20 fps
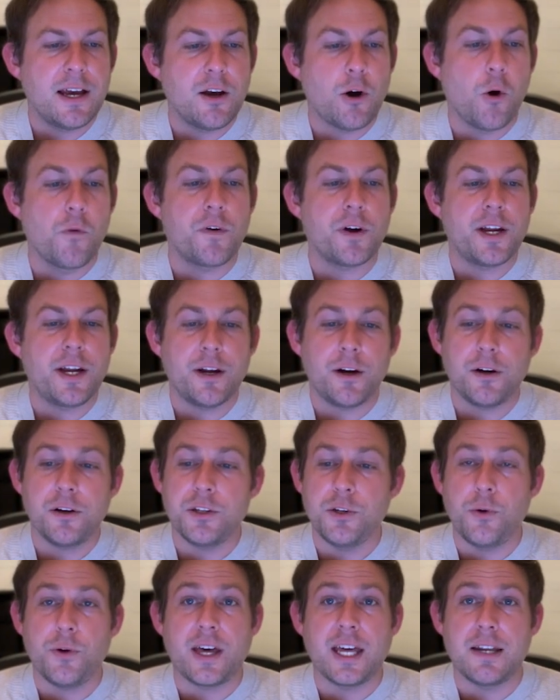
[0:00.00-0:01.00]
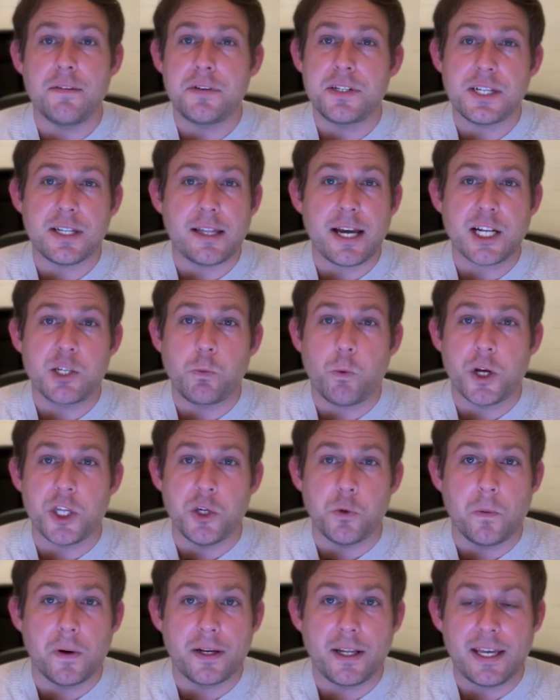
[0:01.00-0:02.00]
Over here, you kind of select what
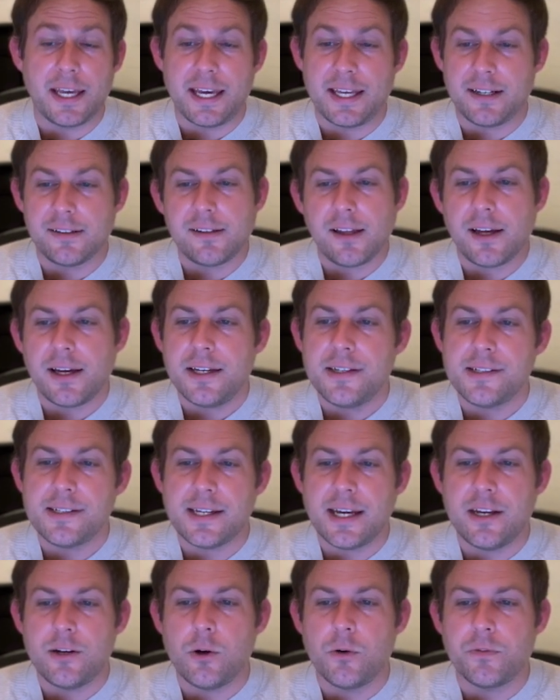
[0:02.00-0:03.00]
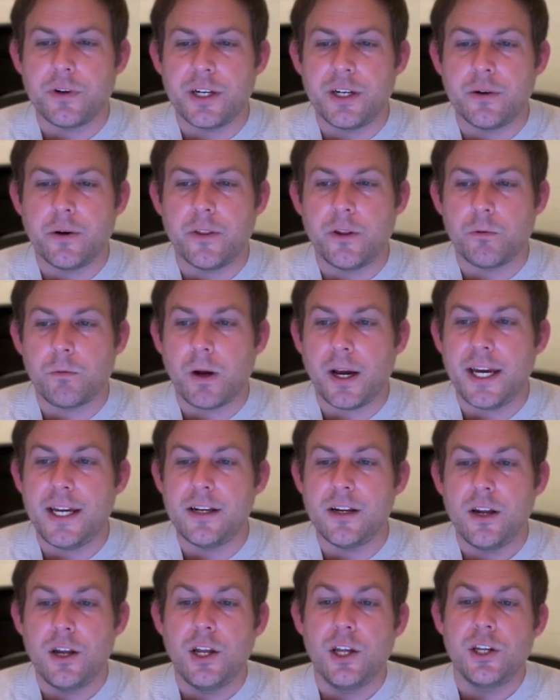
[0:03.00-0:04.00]
you want to analyze, and over here on the
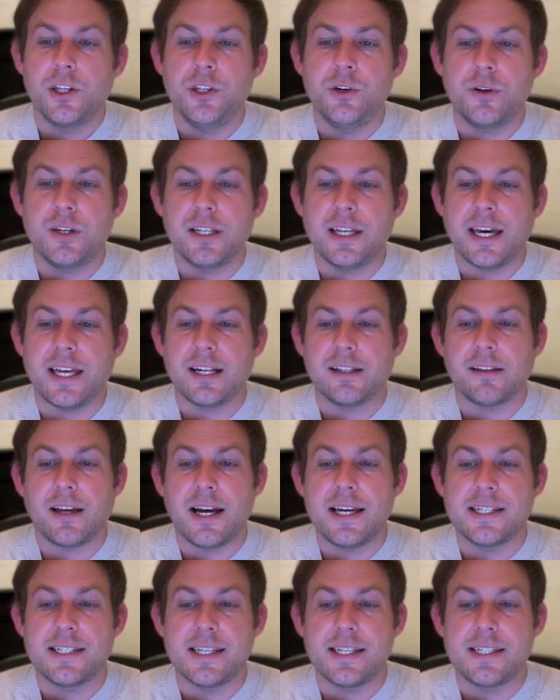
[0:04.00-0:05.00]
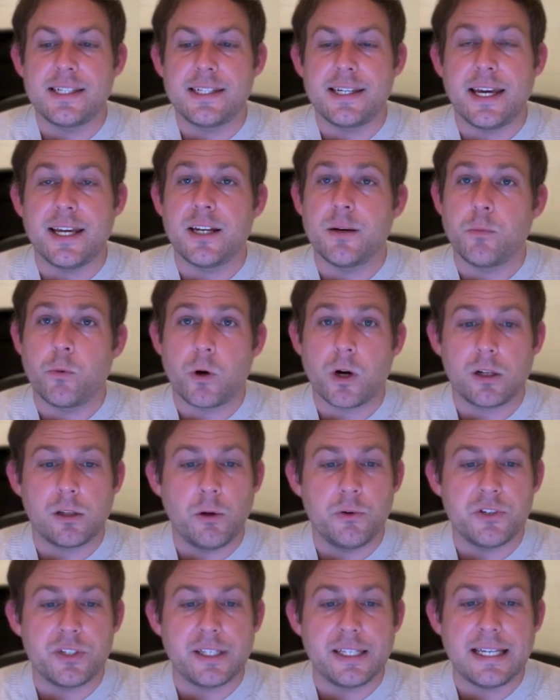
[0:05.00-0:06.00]
right, you can analyze this data more
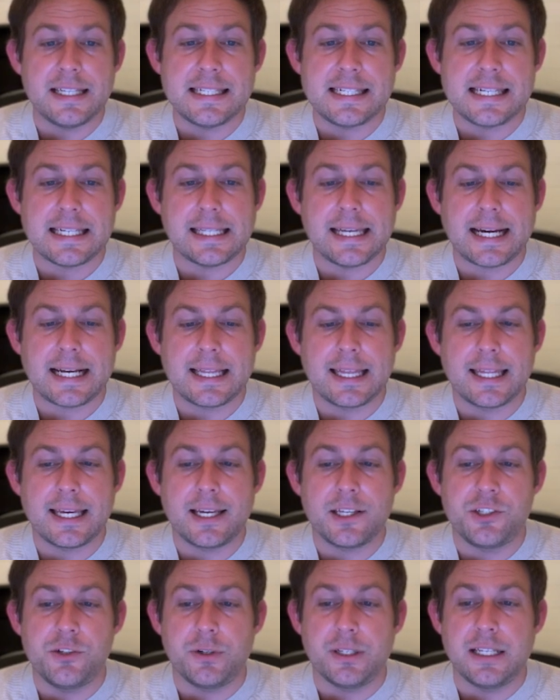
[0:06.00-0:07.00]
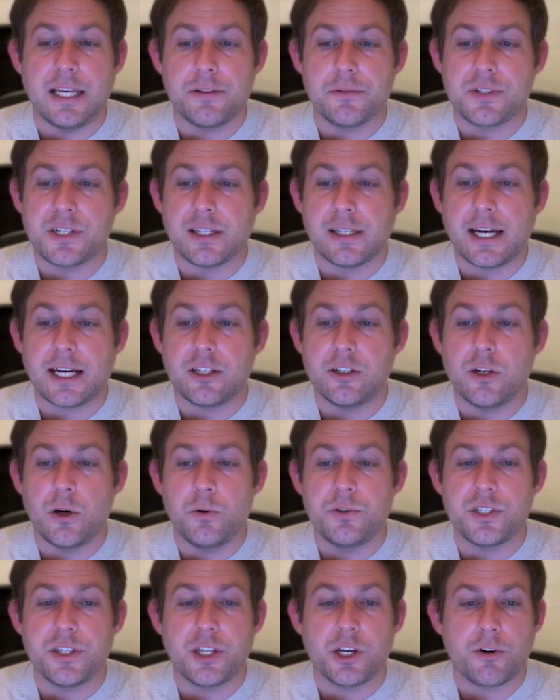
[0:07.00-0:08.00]
closely and select things. You can either select
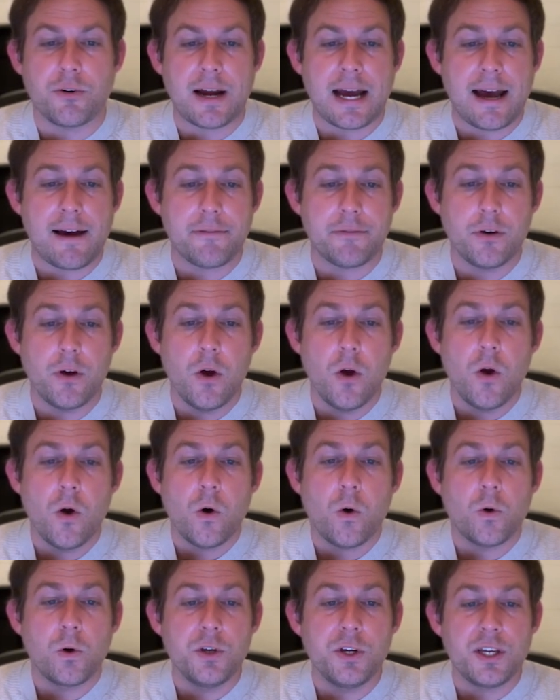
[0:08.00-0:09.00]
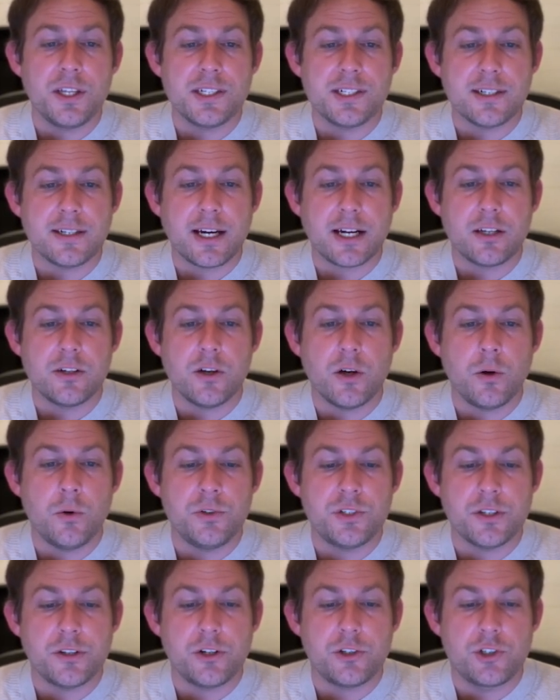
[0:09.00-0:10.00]
nodes in the graph, or you can select
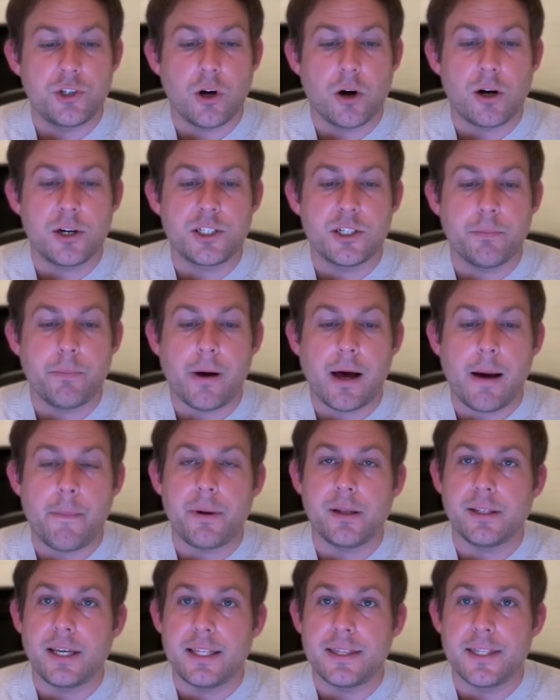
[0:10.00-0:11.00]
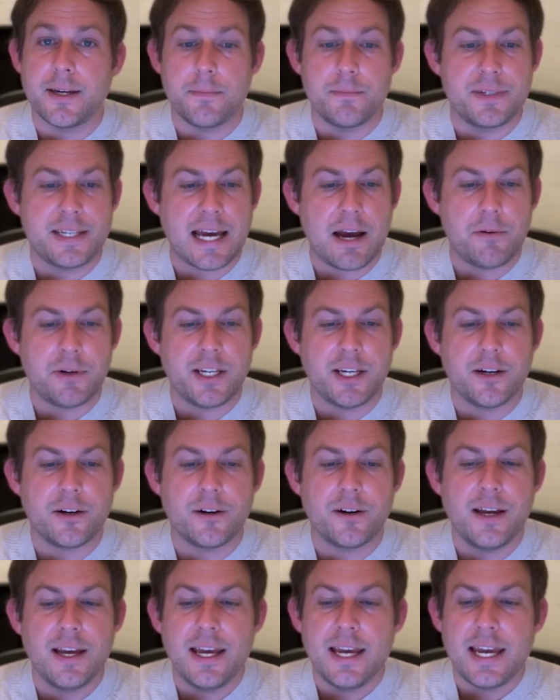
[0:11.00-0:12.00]
nodes in the chart to populate them down
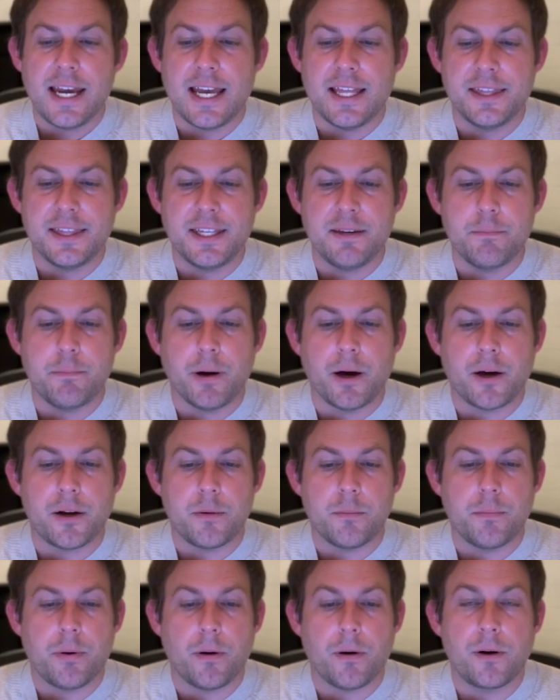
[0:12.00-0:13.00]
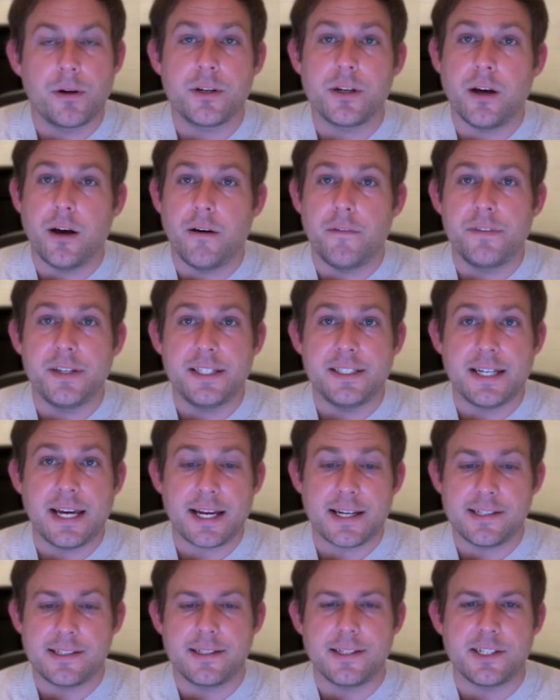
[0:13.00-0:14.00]
here in the bottom part of the
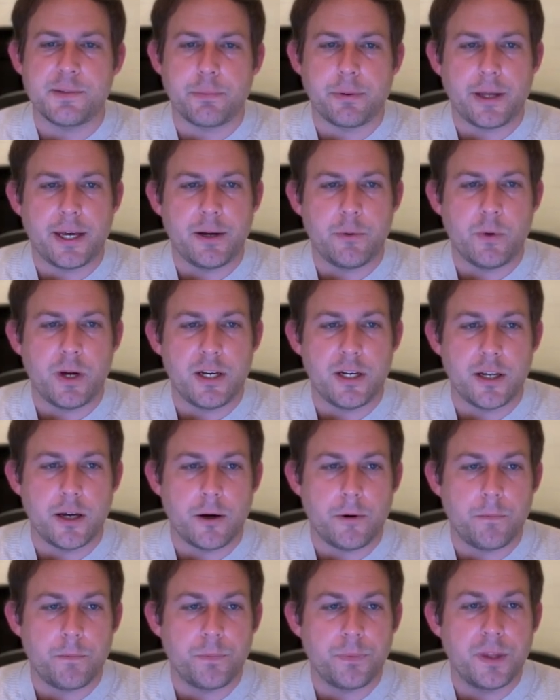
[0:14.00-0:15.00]
text display window.